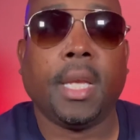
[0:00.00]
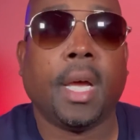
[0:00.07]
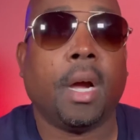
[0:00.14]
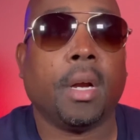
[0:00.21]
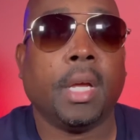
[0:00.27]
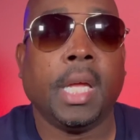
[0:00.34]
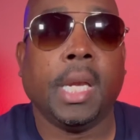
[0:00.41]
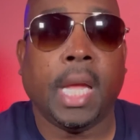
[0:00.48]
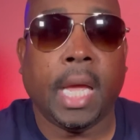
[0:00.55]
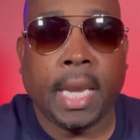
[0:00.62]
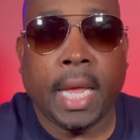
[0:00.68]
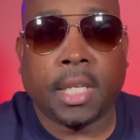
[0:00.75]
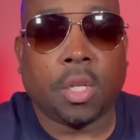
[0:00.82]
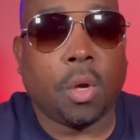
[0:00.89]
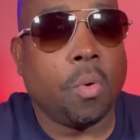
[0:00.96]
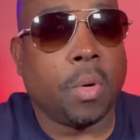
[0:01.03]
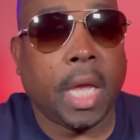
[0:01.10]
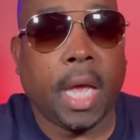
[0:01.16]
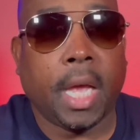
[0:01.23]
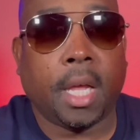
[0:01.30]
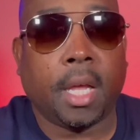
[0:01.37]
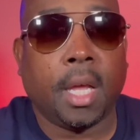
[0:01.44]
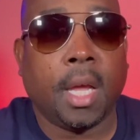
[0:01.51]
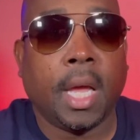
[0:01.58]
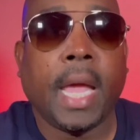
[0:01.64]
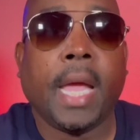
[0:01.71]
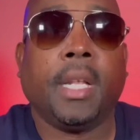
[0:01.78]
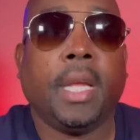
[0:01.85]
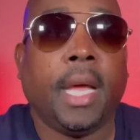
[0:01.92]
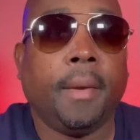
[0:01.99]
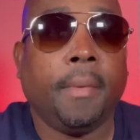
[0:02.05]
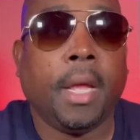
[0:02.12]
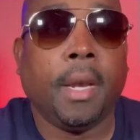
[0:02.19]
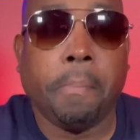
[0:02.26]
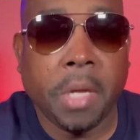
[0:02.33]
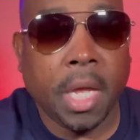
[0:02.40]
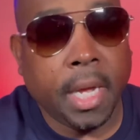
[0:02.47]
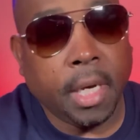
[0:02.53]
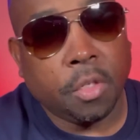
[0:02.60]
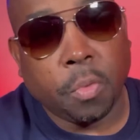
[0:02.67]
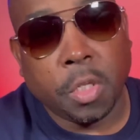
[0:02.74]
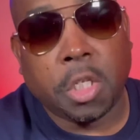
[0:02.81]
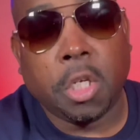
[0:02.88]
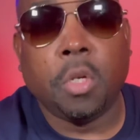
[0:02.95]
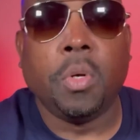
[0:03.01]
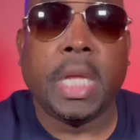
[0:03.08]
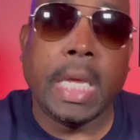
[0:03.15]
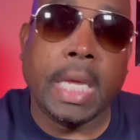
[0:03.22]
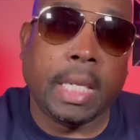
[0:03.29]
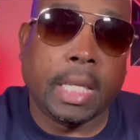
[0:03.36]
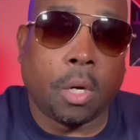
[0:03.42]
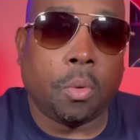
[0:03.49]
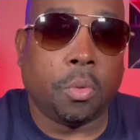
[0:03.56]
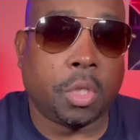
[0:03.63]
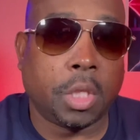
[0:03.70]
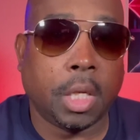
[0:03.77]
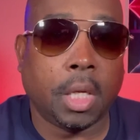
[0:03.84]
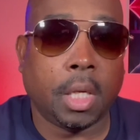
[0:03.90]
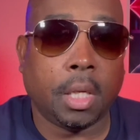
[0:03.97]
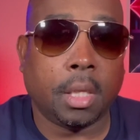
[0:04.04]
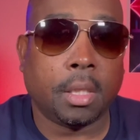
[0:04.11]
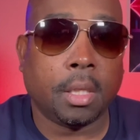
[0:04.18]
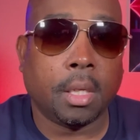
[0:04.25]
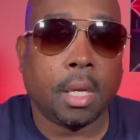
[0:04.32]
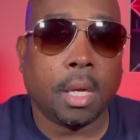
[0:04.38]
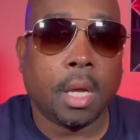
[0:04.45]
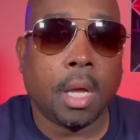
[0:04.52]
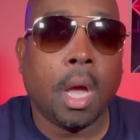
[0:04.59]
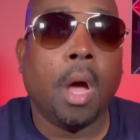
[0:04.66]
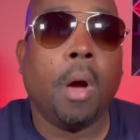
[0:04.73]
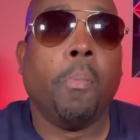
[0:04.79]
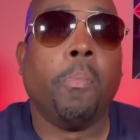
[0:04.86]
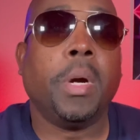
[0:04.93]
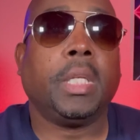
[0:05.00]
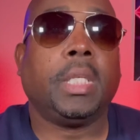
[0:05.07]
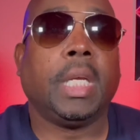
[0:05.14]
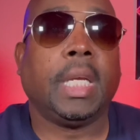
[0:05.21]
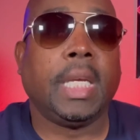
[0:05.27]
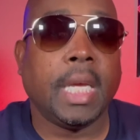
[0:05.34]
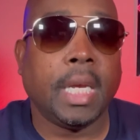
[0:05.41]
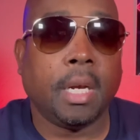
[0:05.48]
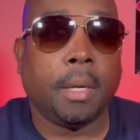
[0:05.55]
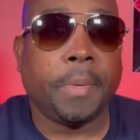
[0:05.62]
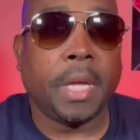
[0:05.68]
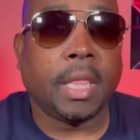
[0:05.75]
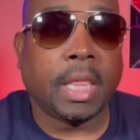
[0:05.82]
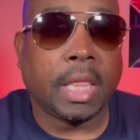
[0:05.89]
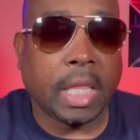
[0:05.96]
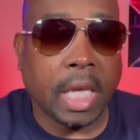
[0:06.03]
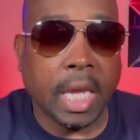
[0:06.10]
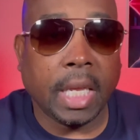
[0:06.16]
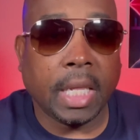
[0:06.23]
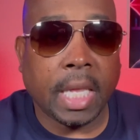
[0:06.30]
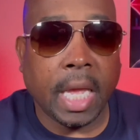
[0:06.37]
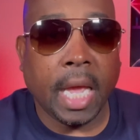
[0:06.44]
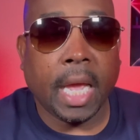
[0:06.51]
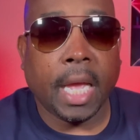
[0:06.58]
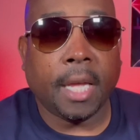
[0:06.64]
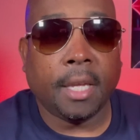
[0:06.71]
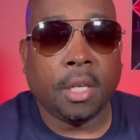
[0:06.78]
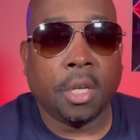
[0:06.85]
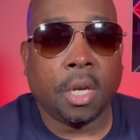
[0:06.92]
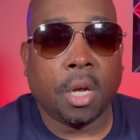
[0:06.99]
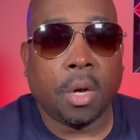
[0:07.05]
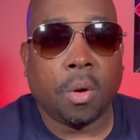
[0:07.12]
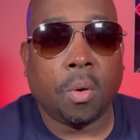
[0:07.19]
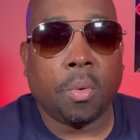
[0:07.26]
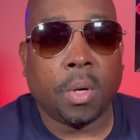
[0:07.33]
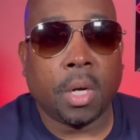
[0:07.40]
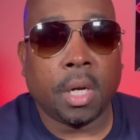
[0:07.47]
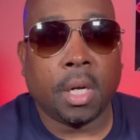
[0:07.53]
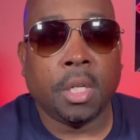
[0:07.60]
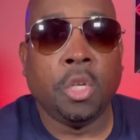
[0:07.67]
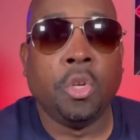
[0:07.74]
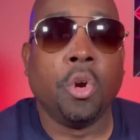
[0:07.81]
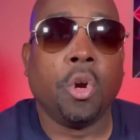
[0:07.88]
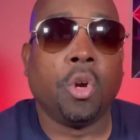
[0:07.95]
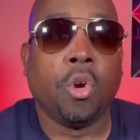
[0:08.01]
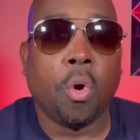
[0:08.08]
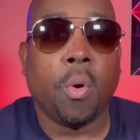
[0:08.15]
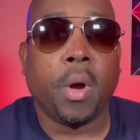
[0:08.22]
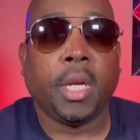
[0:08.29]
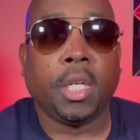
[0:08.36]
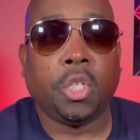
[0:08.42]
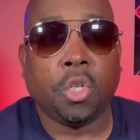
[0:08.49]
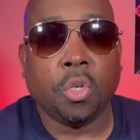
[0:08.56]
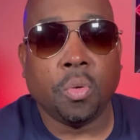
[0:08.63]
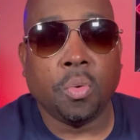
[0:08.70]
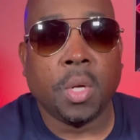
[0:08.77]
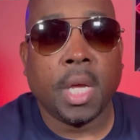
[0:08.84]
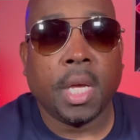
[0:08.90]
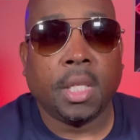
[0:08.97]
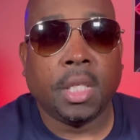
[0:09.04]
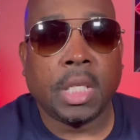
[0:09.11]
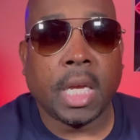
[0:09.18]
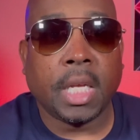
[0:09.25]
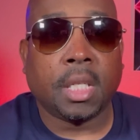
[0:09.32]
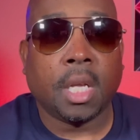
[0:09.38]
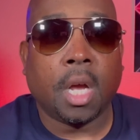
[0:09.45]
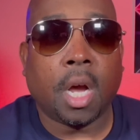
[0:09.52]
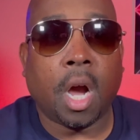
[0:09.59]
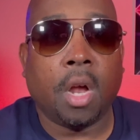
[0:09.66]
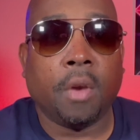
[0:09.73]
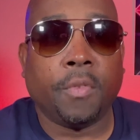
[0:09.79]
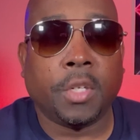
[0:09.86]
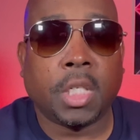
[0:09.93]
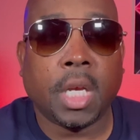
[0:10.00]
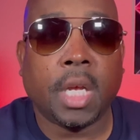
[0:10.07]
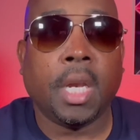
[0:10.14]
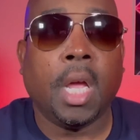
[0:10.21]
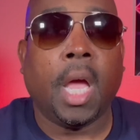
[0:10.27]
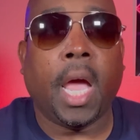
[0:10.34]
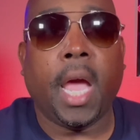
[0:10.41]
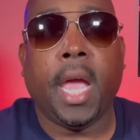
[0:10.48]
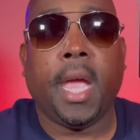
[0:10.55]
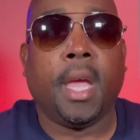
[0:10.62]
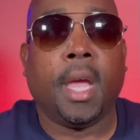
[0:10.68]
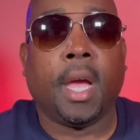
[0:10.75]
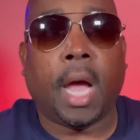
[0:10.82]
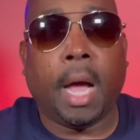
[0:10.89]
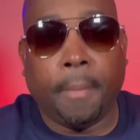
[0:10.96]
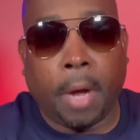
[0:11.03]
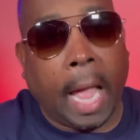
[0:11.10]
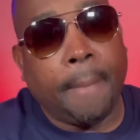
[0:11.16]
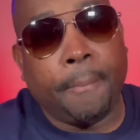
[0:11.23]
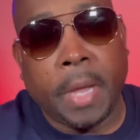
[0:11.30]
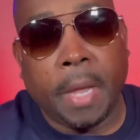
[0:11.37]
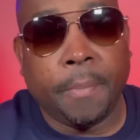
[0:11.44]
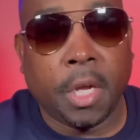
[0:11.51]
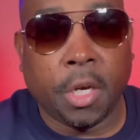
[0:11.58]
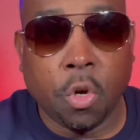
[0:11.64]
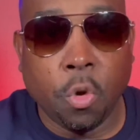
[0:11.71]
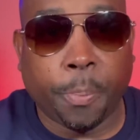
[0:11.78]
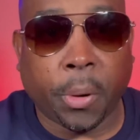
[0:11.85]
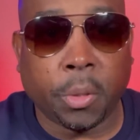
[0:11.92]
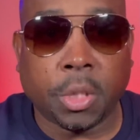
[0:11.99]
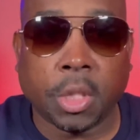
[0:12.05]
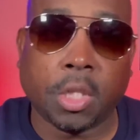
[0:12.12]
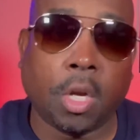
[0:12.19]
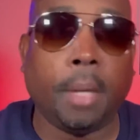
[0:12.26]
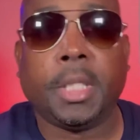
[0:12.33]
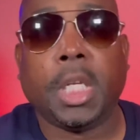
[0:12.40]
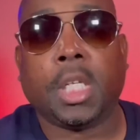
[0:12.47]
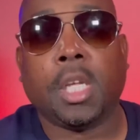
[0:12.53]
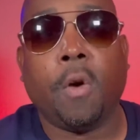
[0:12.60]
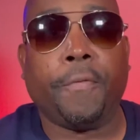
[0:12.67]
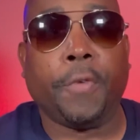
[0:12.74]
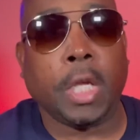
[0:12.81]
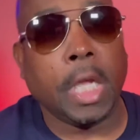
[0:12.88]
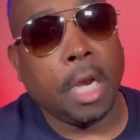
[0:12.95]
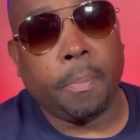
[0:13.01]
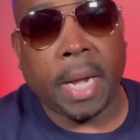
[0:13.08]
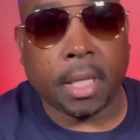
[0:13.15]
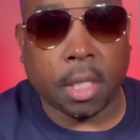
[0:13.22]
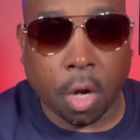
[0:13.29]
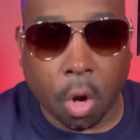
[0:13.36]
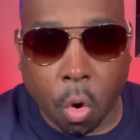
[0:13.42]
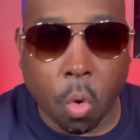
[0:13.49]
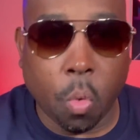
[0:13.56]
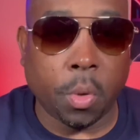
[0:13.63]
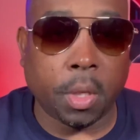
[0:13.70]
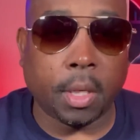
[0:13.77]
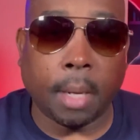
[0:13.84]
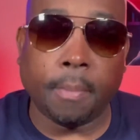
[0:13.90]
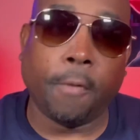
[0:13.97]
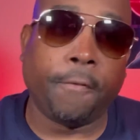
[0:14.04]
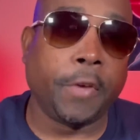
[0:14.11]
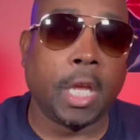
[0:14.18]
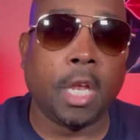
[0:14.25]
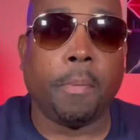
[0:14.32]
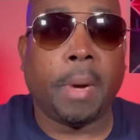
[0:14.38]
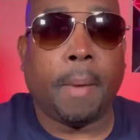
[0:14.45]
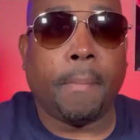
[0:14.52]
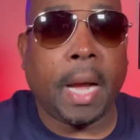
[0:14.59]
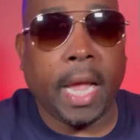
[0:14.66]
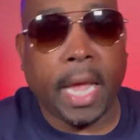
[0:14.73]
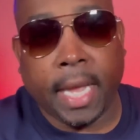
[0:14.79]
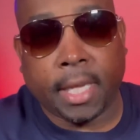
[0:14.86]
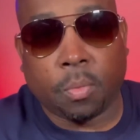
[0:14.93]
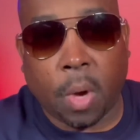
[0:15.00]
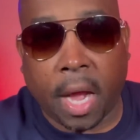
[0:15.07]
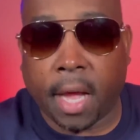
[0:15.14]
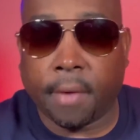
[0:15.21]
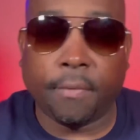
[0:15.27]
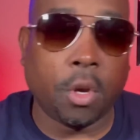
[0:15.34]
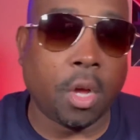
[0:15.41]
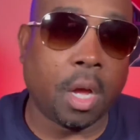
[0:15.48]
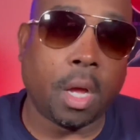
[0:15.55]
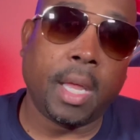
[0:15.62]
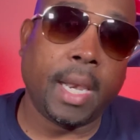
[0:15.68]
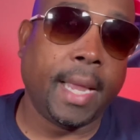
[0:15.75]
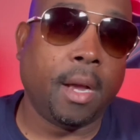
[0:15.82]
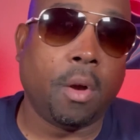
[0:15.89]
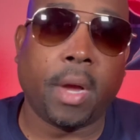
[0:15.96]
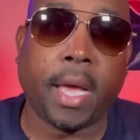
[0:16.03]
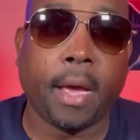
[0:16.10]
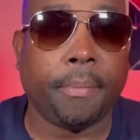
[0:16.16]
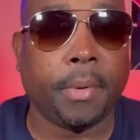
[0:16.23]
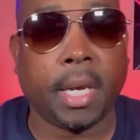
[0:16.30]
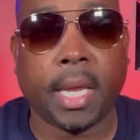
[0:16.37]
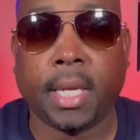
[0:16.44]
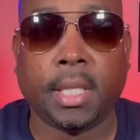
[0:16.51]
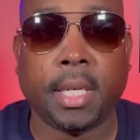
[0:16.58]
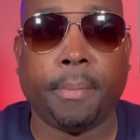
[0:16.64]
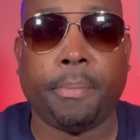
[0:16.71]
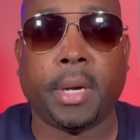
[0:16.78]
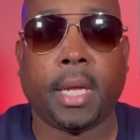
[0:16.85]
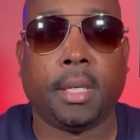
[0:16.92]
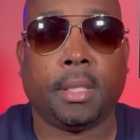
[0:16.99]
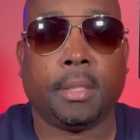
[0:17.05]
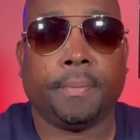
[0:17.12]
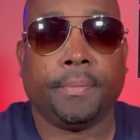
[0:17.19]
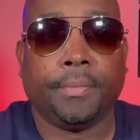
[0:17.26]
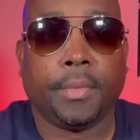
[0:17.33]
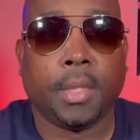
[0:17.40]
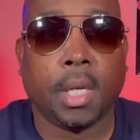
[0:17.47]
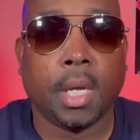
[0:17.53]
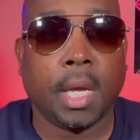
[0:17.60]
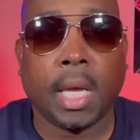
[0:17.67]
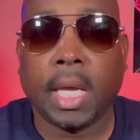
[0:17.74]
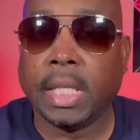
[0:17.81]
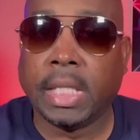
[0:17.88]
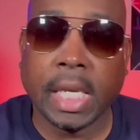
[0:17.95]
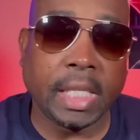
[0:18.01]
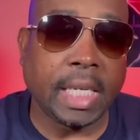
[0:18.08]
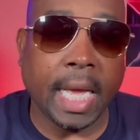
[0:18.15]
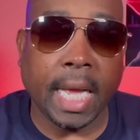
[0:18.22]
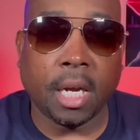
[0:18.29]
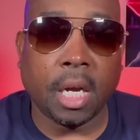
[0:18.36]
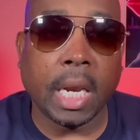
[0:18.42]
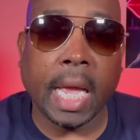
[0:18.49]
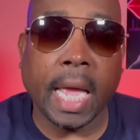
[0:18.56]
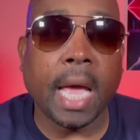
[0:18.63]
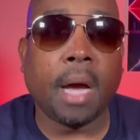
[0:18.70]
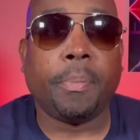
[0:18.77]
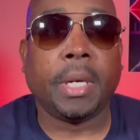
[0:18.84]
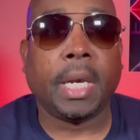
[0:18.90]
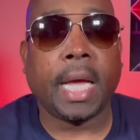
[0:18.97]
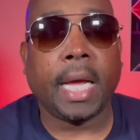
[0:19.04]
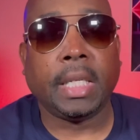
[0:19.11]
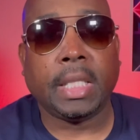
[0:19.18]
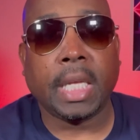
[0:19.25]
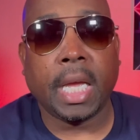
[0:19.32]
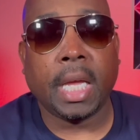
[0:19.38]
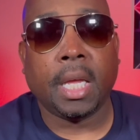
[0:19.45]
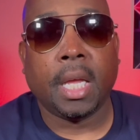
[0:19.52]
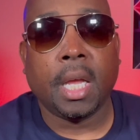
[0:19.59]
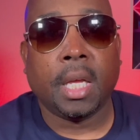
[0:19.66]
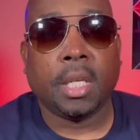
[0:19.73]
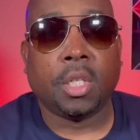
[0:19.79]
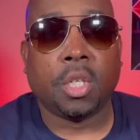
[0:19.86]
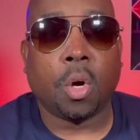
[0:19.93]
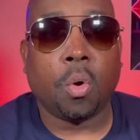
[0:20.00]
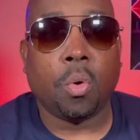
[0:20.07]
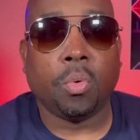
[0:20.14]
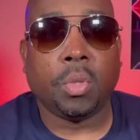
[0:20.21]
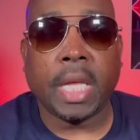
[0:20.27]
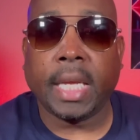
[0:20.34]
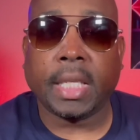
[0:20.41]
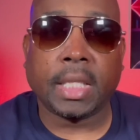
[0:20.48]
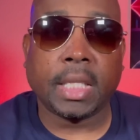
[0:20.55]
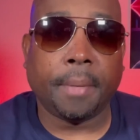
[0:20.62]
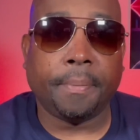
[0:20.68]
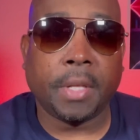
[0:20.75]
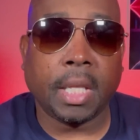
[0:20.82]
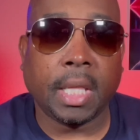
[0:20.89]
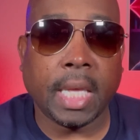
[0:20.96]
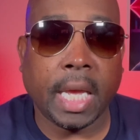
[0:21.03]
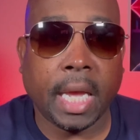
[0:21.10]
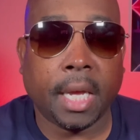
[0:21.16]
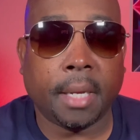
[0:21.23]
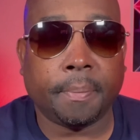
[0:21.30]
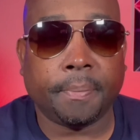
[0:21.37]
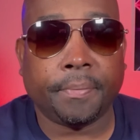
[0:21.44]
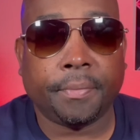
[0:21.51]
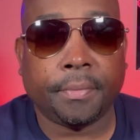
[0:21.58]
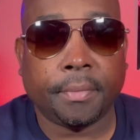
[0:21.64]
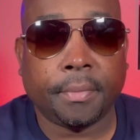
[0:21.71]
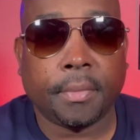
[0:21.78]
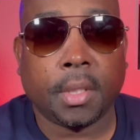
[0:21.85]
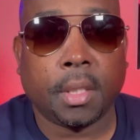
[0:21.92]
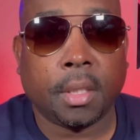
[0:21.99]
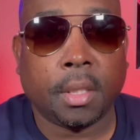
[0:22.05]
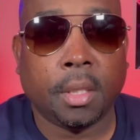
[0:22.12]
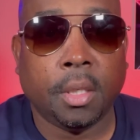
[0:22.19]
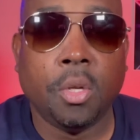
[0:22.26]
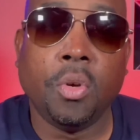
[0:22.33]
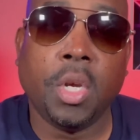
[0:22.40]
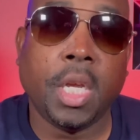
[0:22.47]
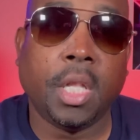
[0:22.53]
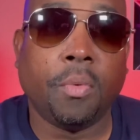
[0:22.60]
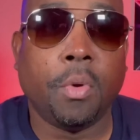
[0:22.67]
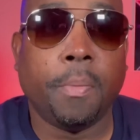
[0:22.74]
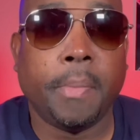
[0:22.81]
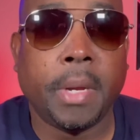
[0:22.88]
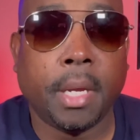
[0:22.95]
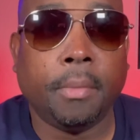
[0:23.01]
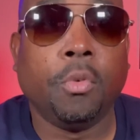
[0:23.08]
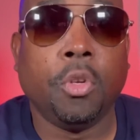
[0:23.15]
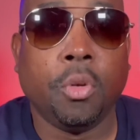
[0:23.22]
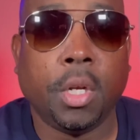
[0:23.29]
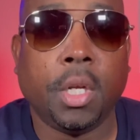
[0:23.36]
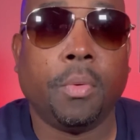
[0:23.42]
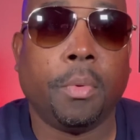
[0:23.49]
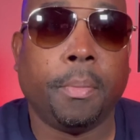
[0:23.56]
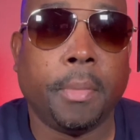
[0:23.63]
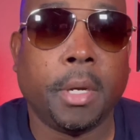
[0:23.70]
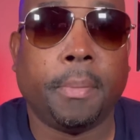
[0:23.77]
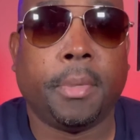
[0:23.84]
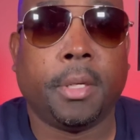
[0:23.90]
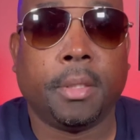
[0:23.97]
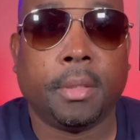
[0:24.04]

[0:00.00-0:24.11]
and that's okay. And to be honest with you, you need those things. But to get up and think that, you're going to just all of a sudden, hey, I met me a new person, so I'm just going to forget about the old one. I'm going to forget about my ex-wife. No, it ain't going to happen like that, partner. It's just not going to happen like that. So that's something that you need to remember.